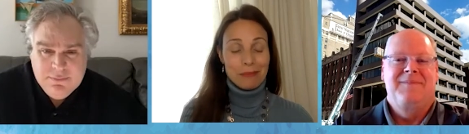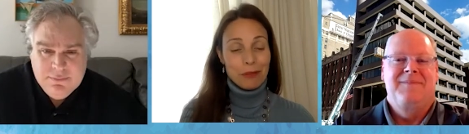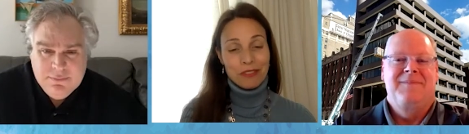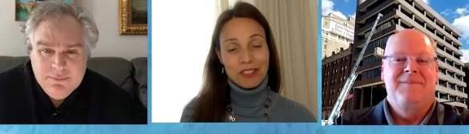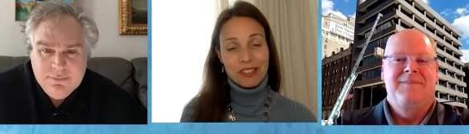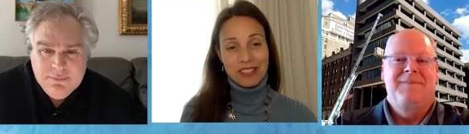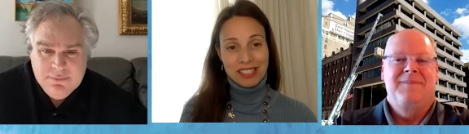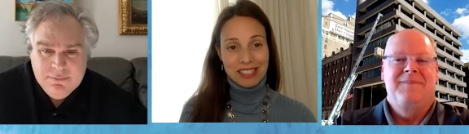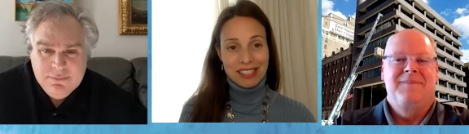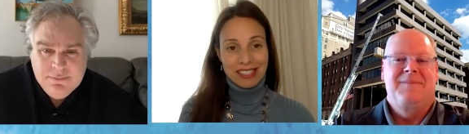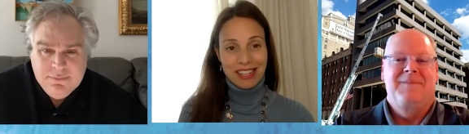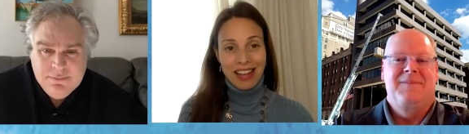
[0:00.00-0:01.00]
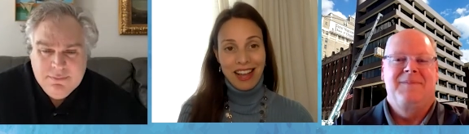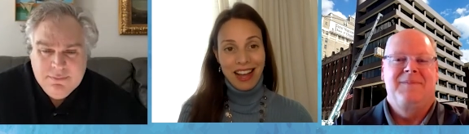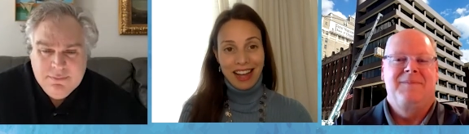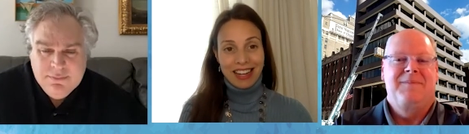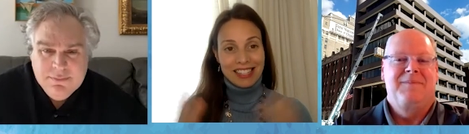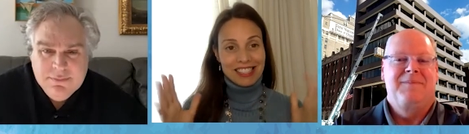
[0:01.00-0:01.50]
Speaker 1: Movers. It's
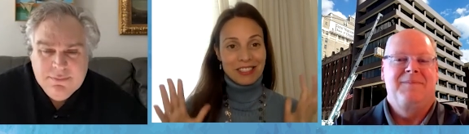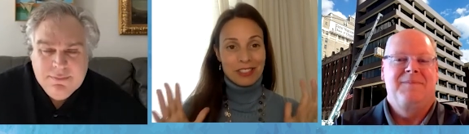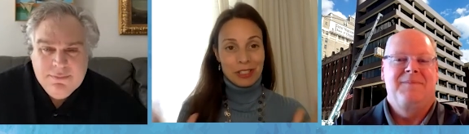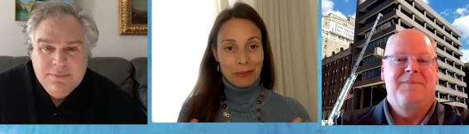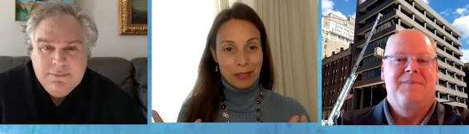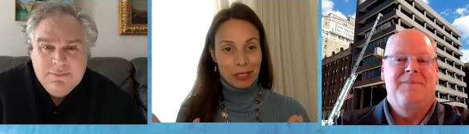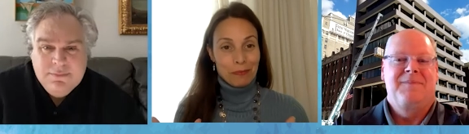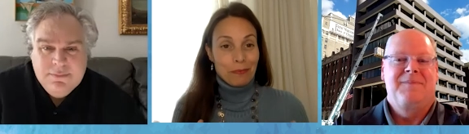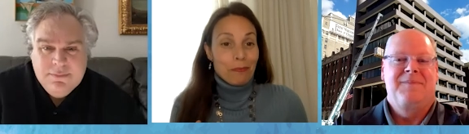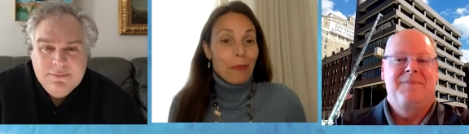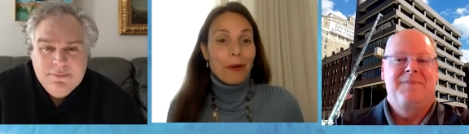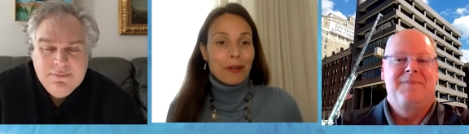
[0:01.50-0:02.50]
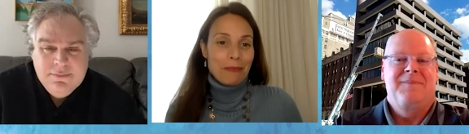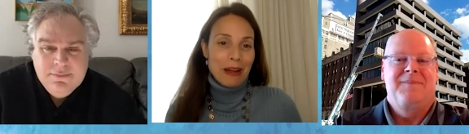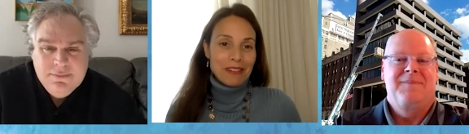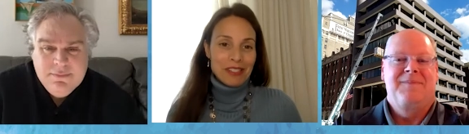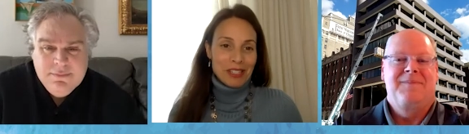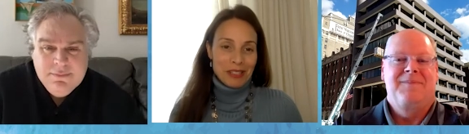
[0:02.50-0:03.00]
I got to learn so much more
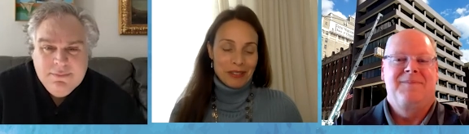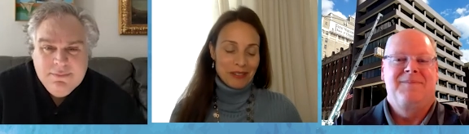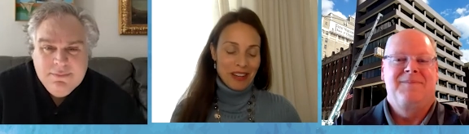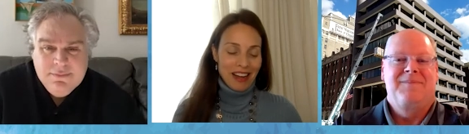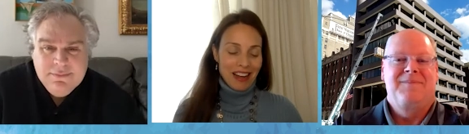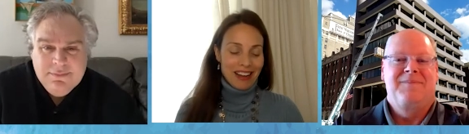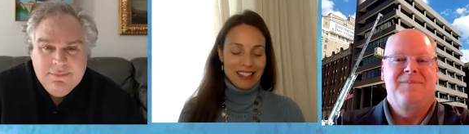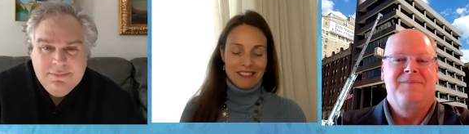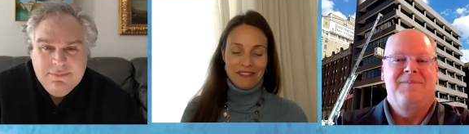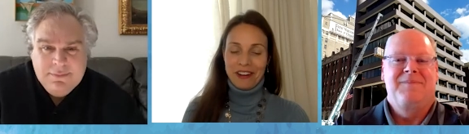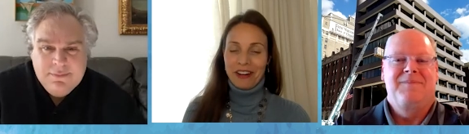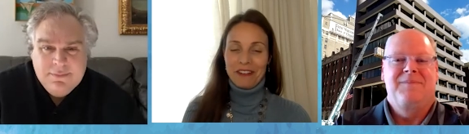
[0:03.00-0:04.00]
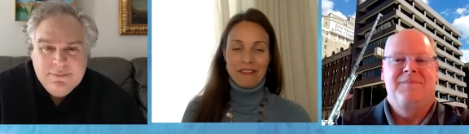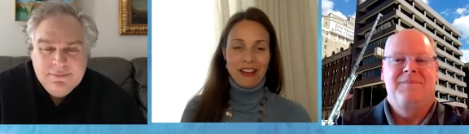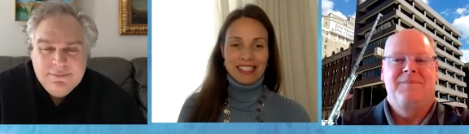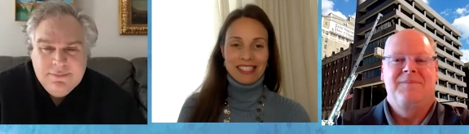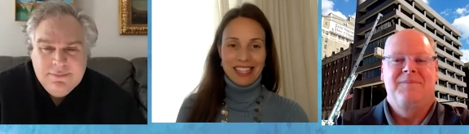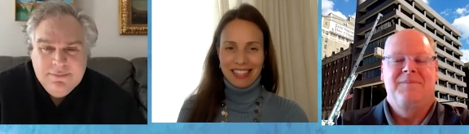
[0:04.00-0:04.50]
about you uh, and very
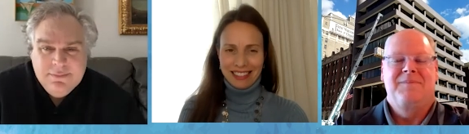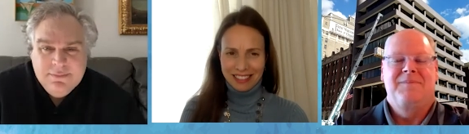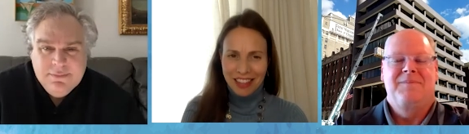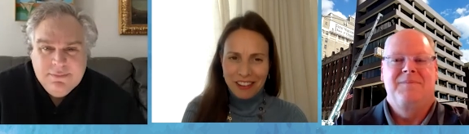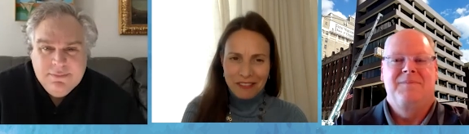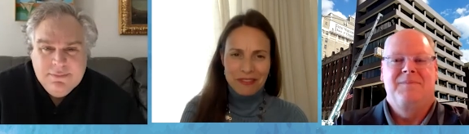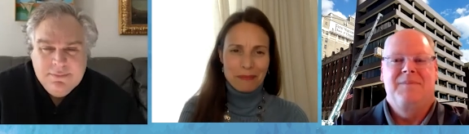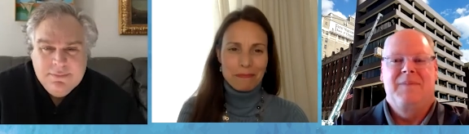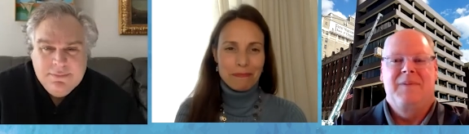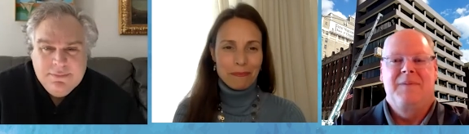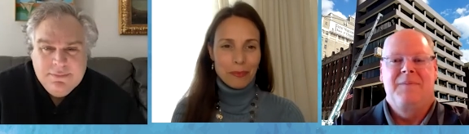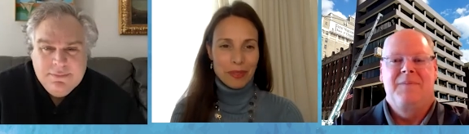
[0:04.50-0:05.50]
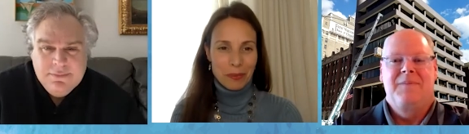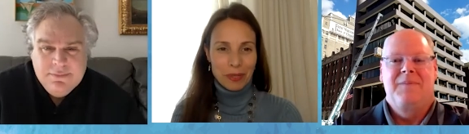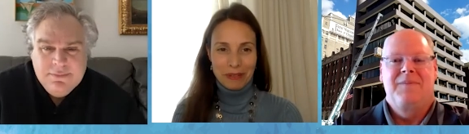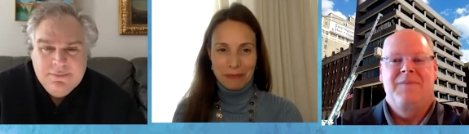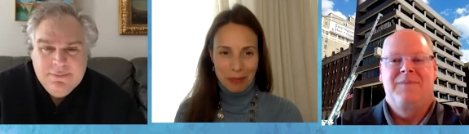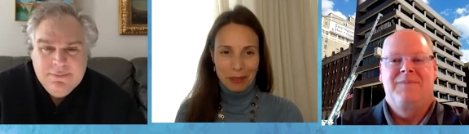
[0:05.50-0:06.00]
fascinating. I love the, the
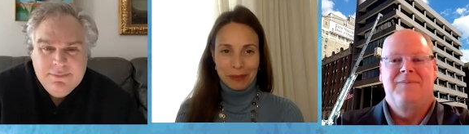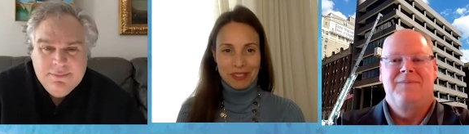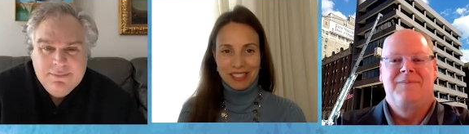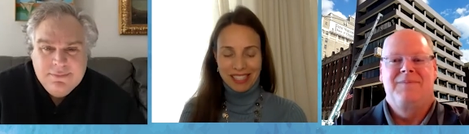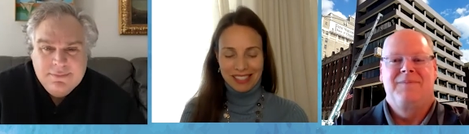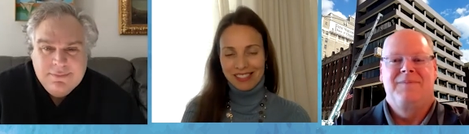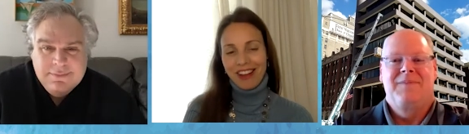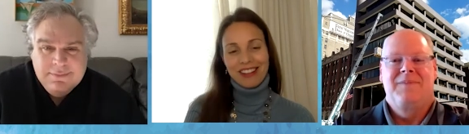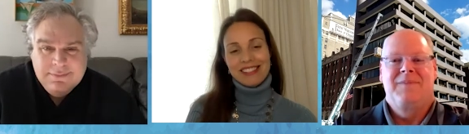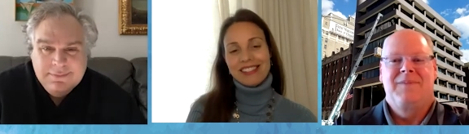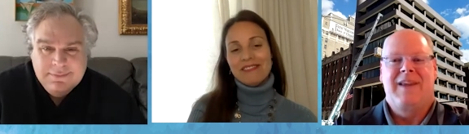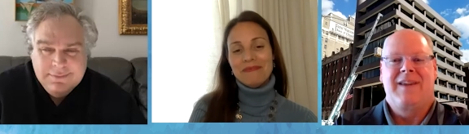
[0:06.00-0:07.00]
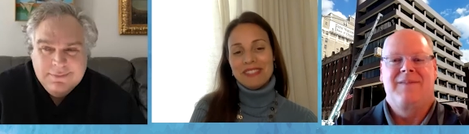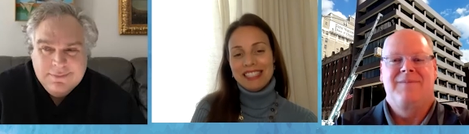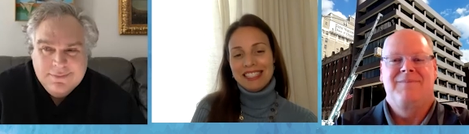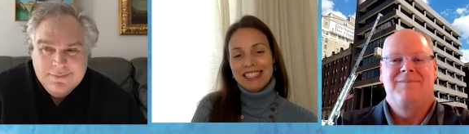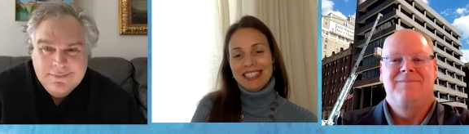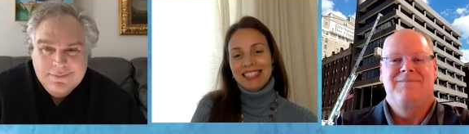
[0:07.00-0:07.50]
wooden boats. That's awesome. Thank,
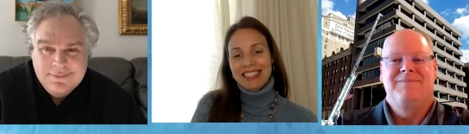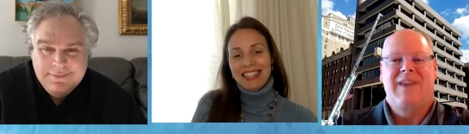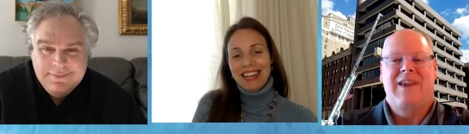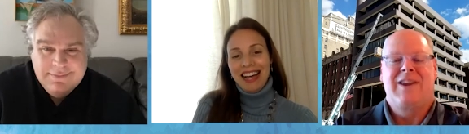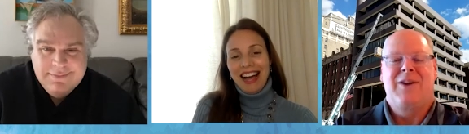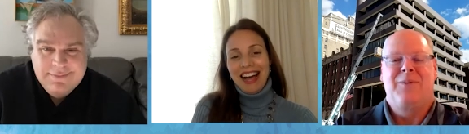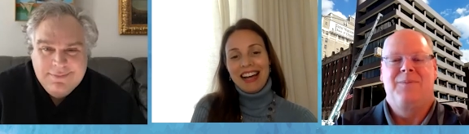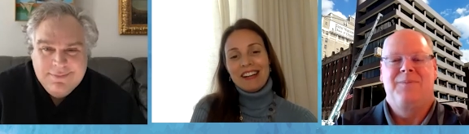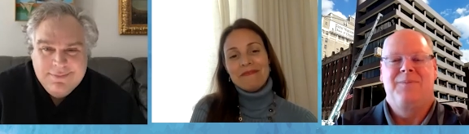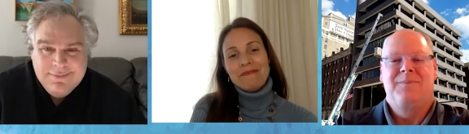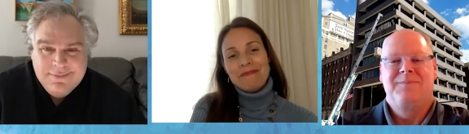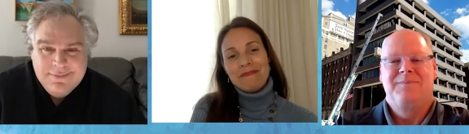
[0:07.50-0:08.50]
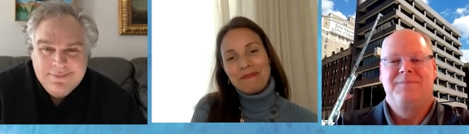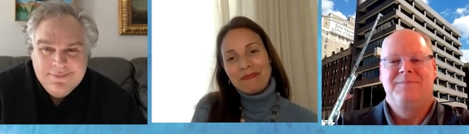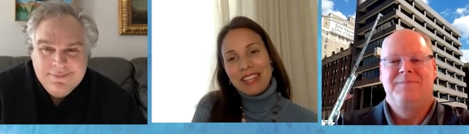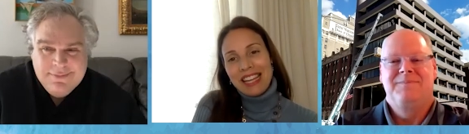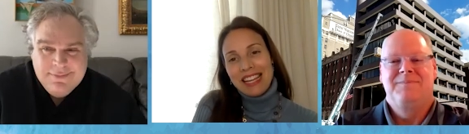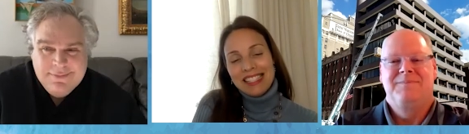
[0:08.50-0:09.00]
thank you. Um,
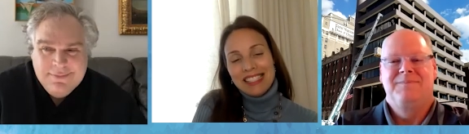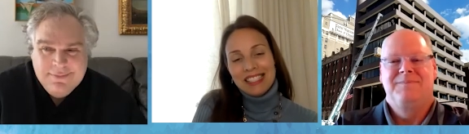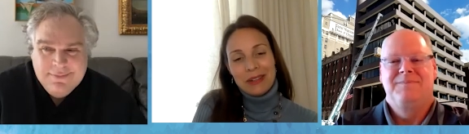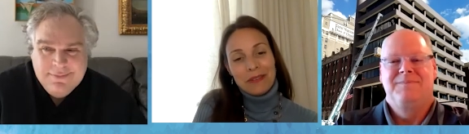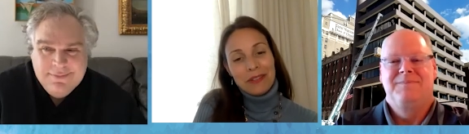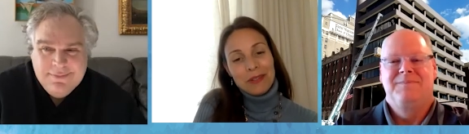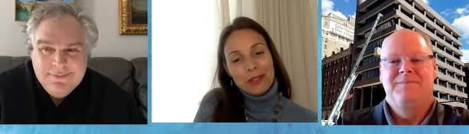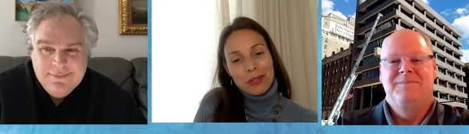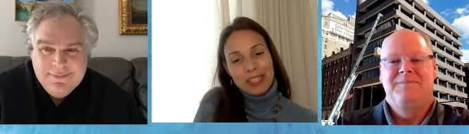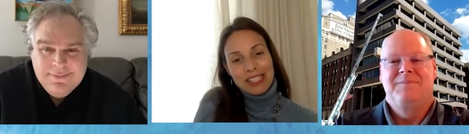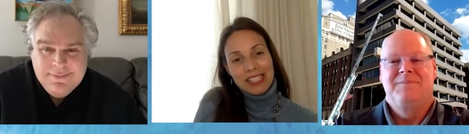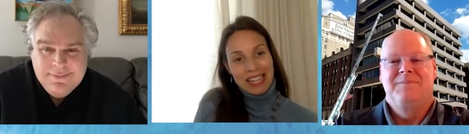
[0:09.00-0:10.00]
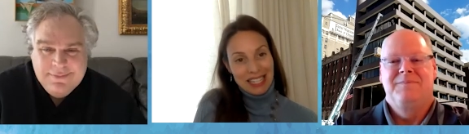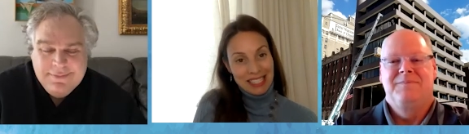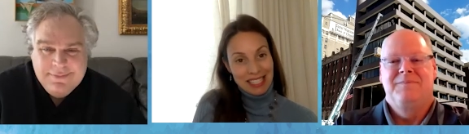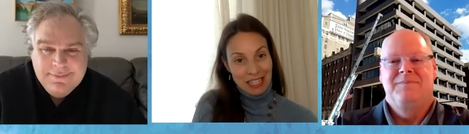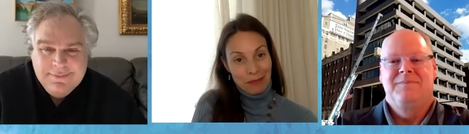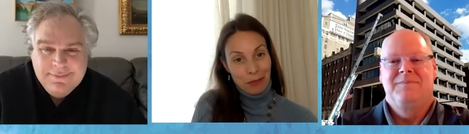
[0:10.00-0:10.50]
so if you enjoyed today's
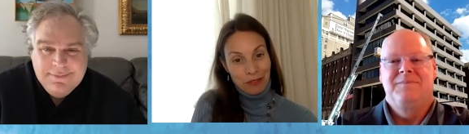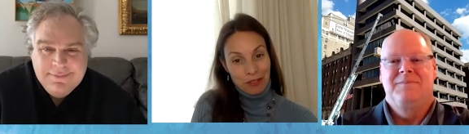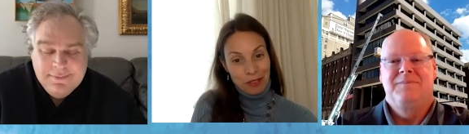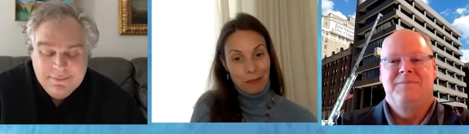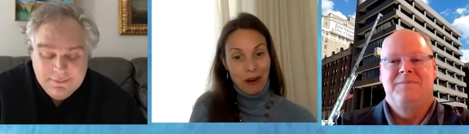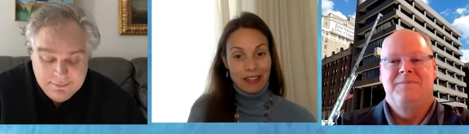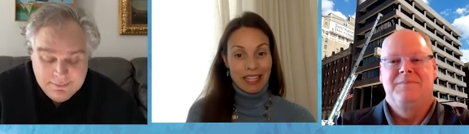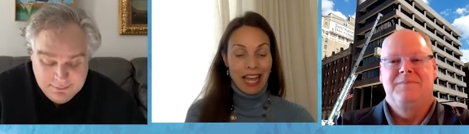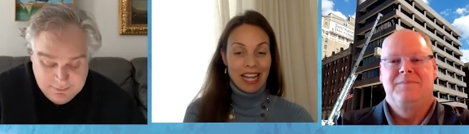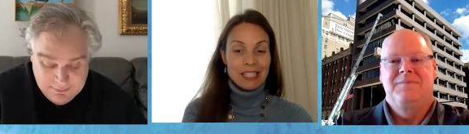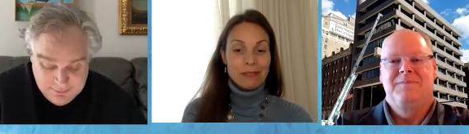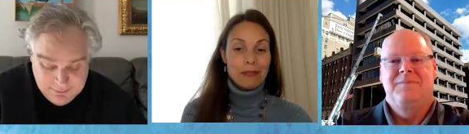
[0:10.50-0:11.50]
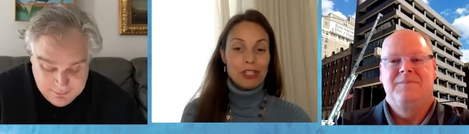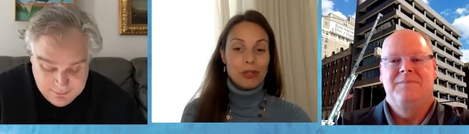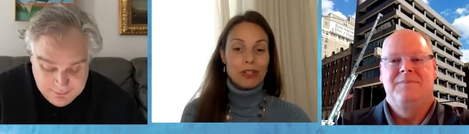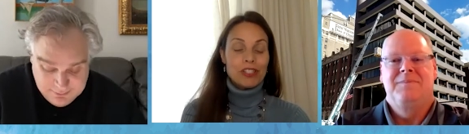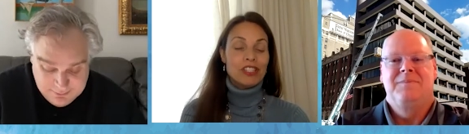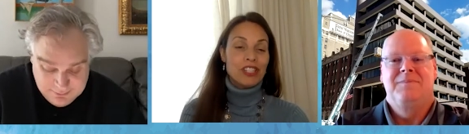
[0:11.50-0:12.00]
Data Movers podcast, be sure to